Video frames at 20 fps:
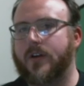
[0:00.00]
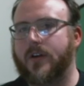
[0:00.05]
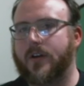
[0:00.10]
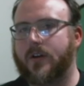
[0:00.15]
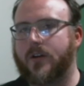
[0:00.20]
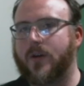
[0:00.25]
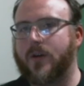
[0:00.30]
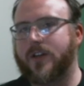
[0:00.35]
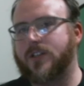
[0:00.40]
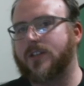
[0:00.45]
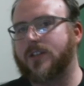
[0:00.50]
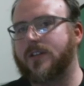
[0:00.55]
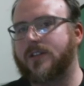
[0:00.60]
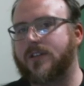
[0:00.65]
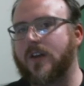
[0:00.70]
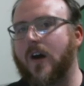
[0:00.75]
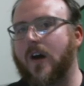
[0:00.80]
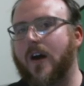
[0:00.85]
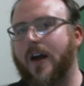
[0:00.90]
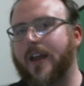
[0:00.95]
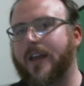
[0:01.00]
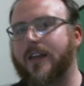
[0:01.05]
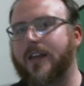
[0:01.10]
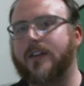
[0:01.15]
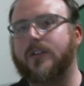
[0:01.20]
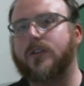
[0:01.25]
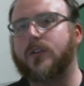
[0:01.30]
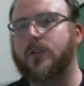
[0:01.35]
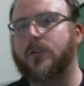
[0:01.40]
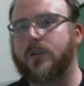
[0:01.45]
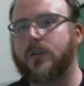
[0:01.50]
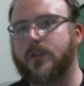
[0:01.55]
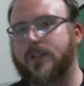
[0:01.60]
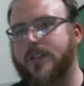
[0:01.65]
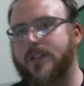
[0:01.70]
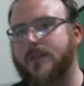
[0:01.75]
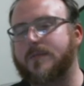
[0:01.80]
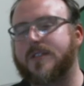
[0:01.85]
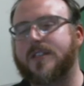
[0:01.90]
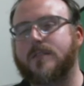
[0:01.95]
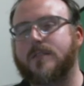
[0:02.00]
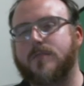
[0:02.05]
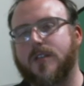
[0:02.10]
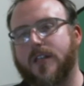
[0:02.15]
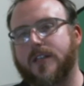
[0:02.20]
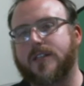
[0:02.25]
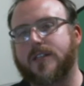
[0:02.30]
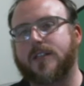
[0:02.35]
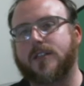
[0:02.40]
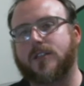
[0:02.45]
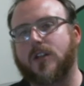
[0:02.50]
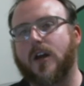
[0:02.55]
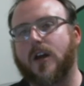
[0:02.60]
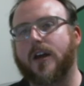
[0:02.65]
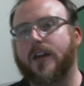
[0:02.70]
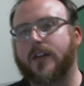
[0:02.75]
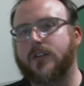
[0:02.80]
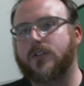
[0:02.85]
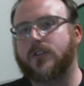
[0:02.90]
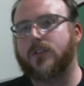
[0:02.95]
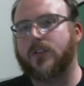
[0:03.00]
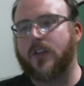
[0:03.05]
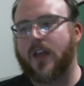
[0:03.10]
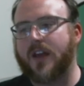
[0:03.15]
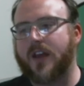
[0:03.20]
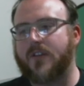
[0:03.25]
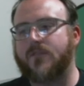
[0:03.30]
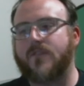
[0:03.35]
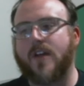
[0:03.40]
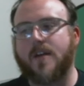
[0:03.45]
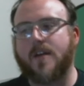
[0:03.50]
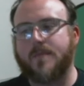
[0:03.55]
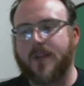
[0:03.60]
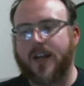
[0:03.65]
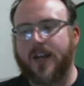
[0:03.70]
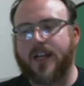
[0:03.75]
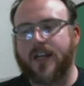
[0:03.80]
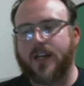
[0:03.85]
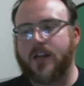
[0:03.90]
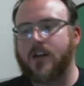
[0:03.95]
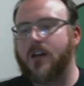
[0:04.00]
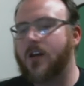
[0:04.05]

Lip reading: question's tying into some stimulus that's tying into like family